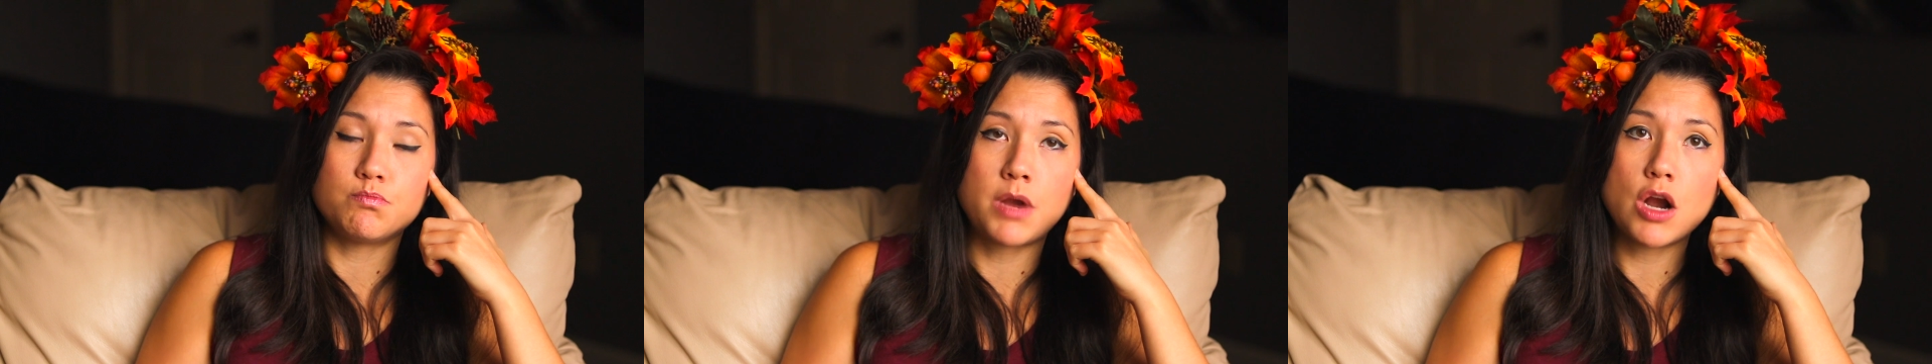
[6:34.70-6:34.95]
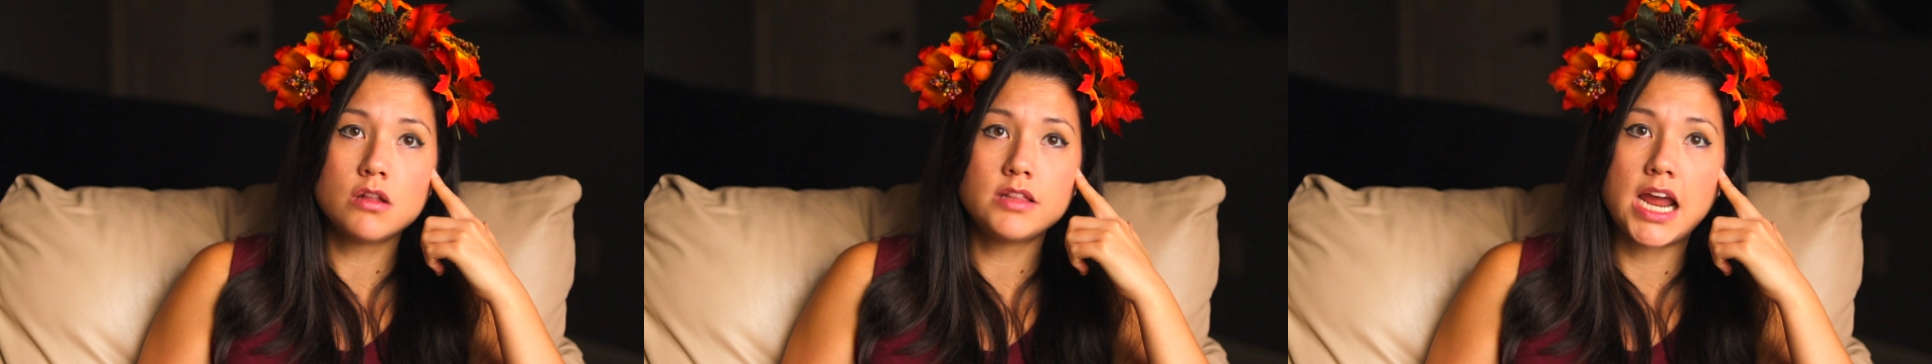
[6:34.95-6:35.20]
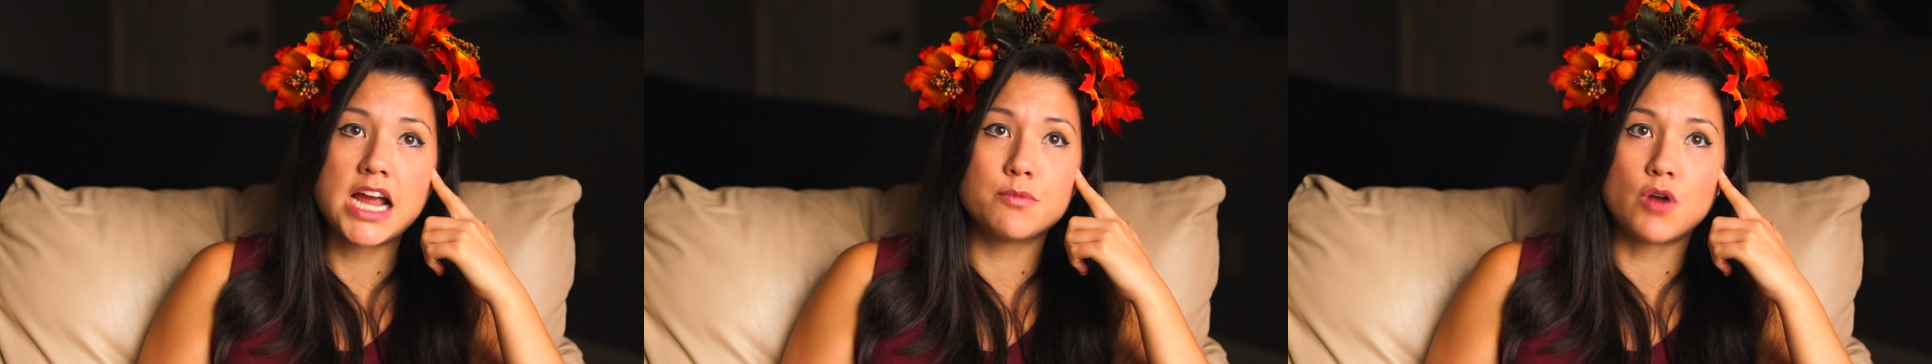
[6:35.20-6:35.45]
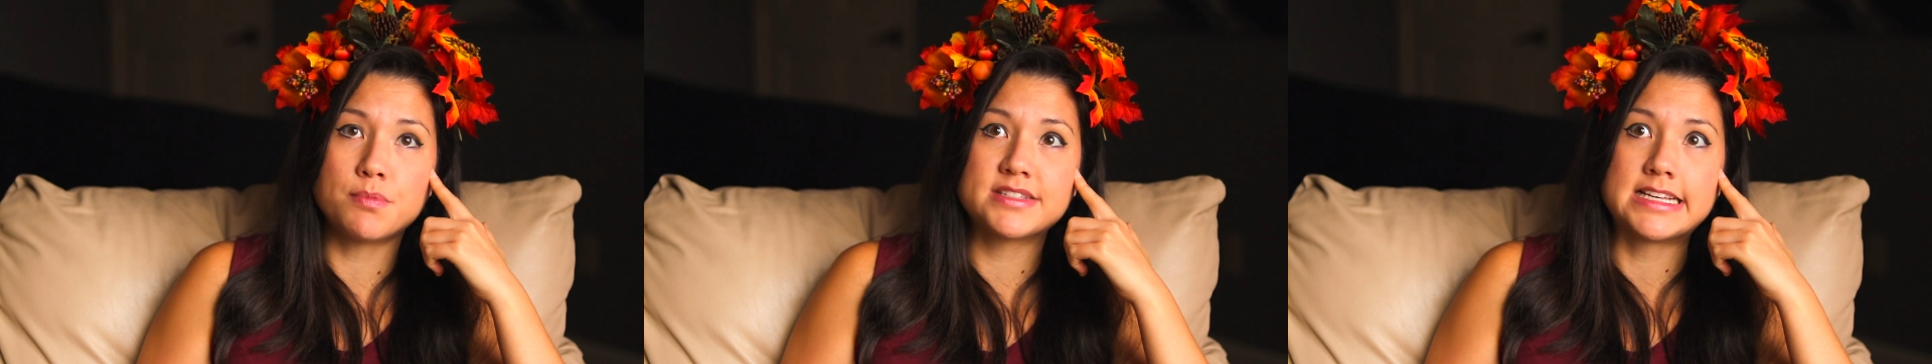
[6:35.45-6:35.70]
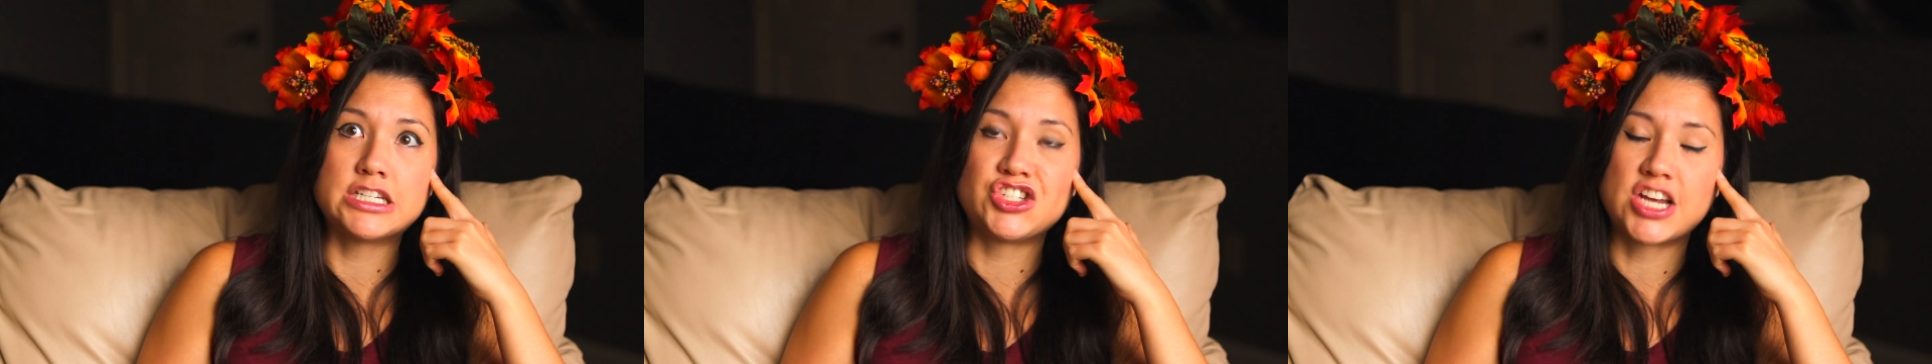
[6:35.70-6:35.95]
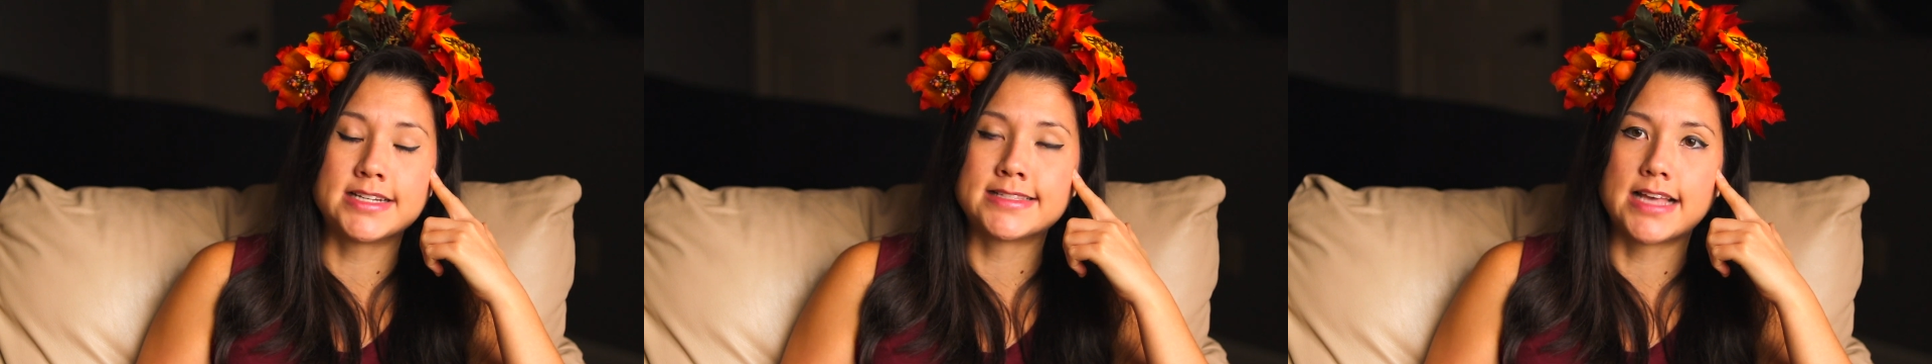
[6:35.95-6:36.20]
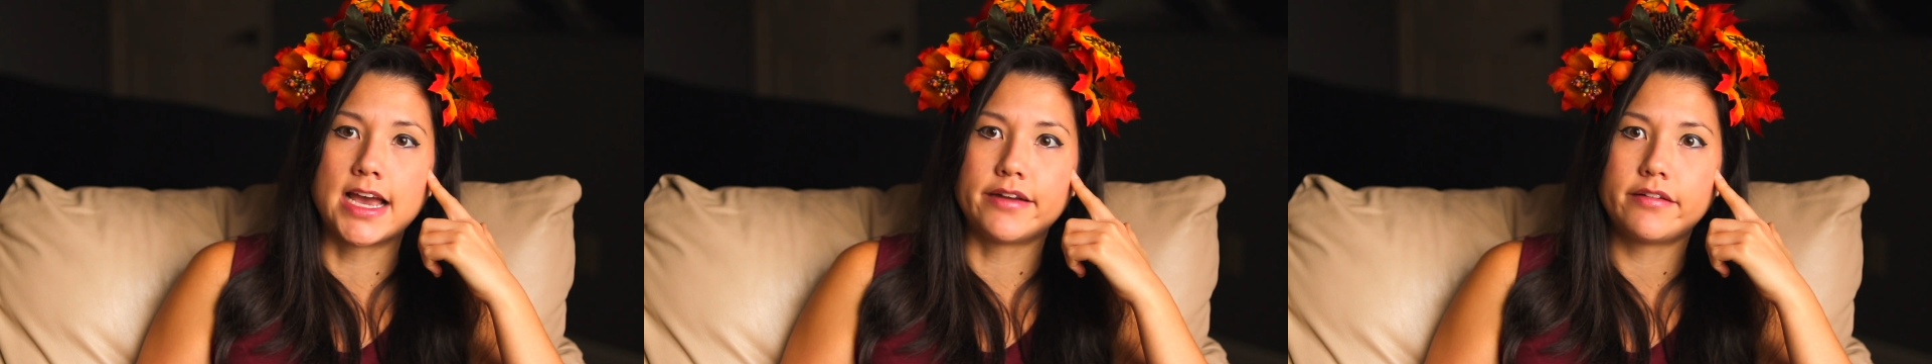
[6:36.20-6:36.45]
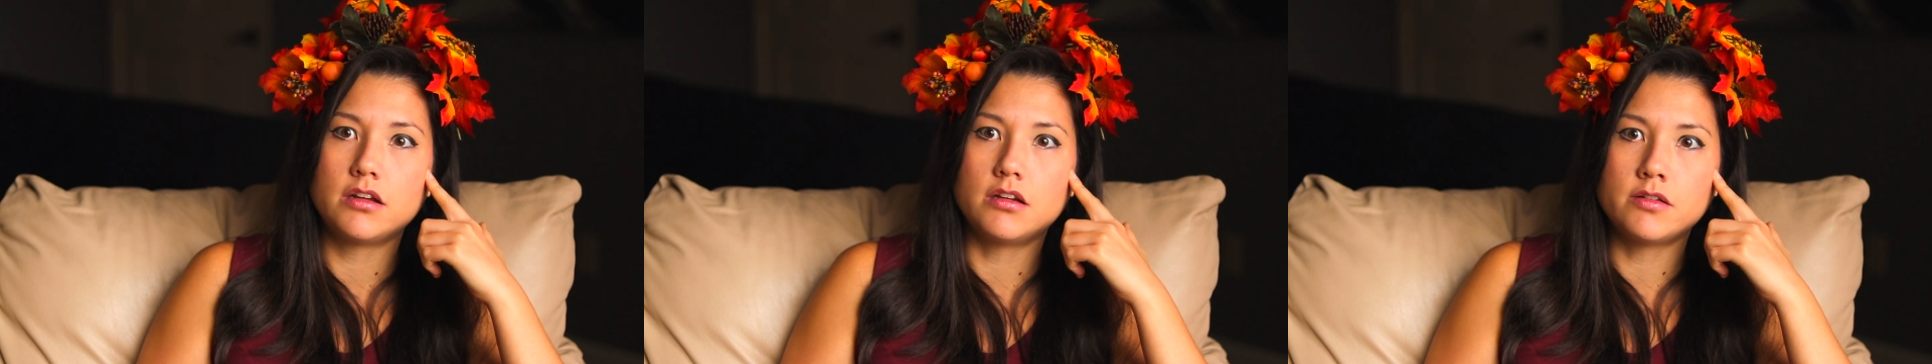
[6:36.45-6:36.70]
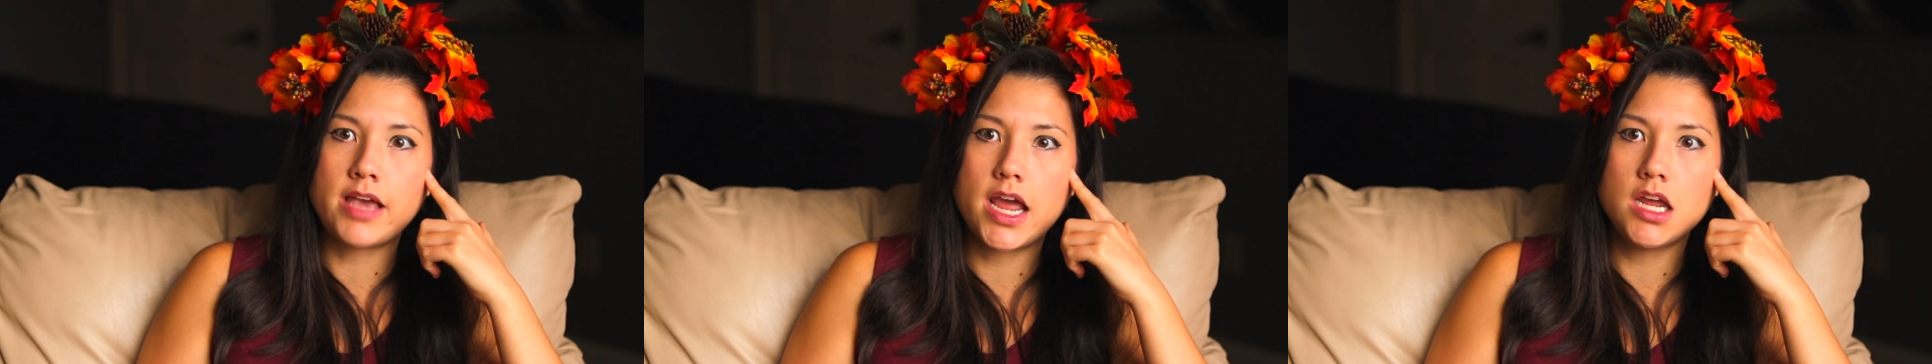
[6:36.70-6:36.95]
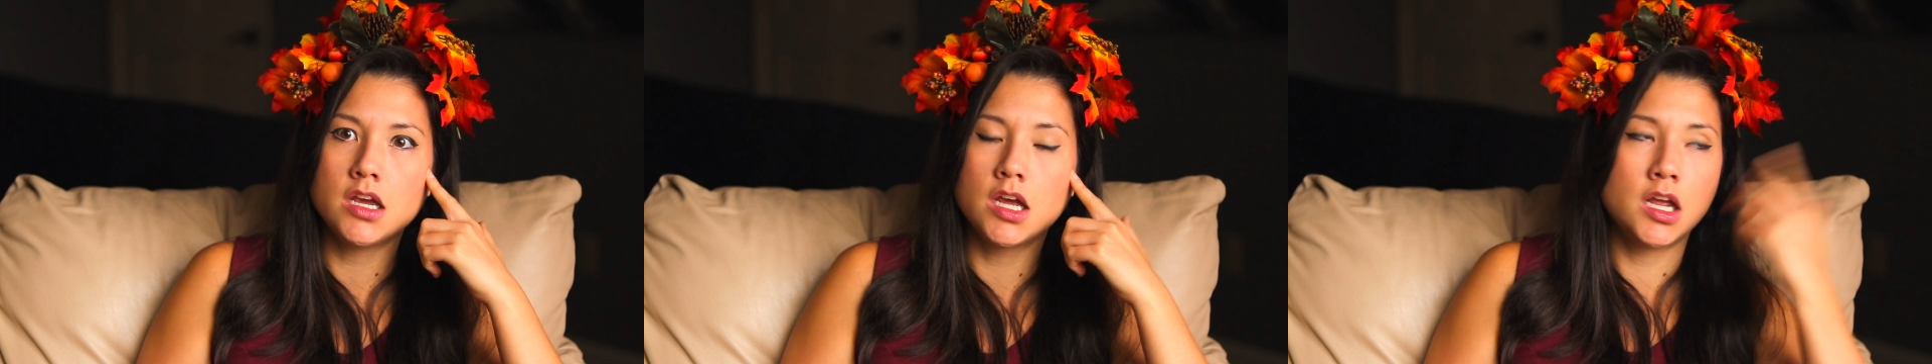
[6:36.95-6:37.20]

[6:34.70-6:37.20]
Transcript: Apparently I represent genocide, okay?